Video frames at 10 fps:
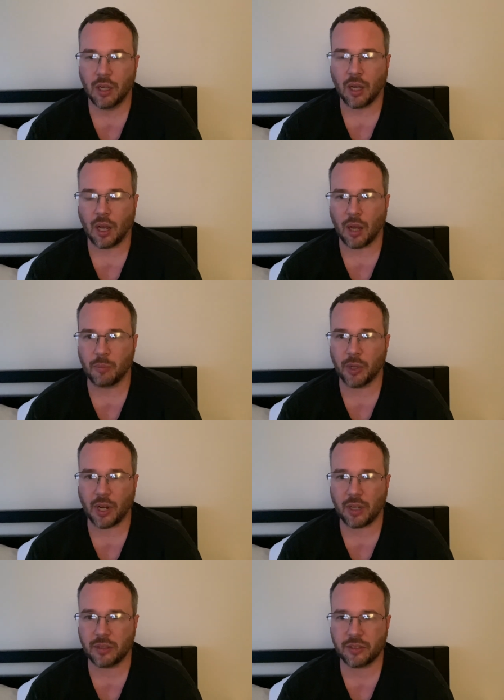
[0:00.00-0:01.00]
Uh, but
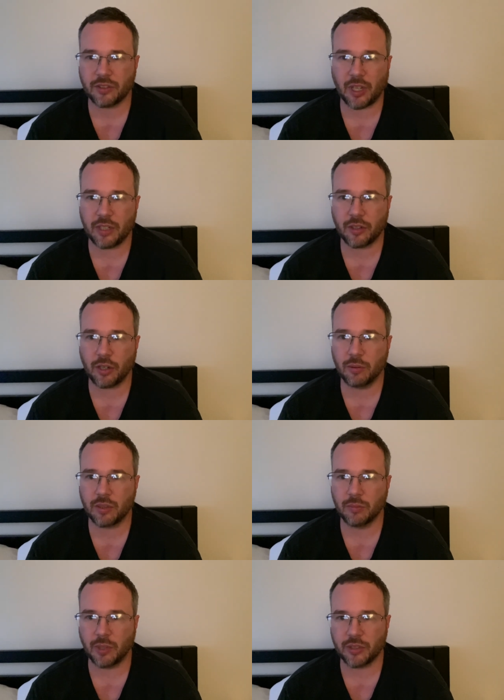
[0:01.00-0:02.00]
I decided to go with
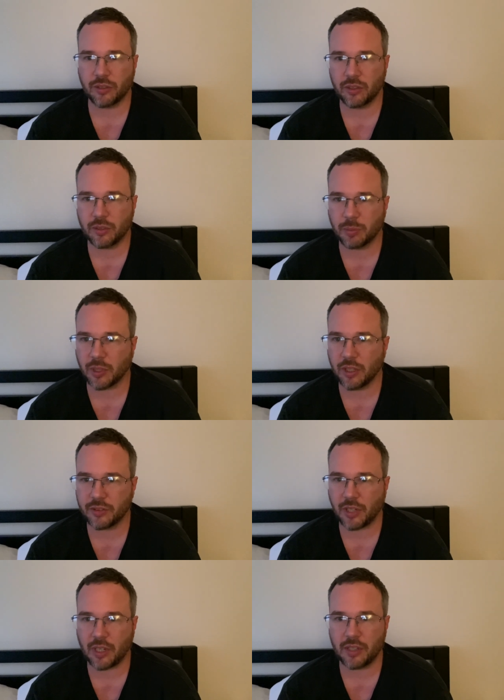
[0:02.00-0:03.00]
the Wizards because uh,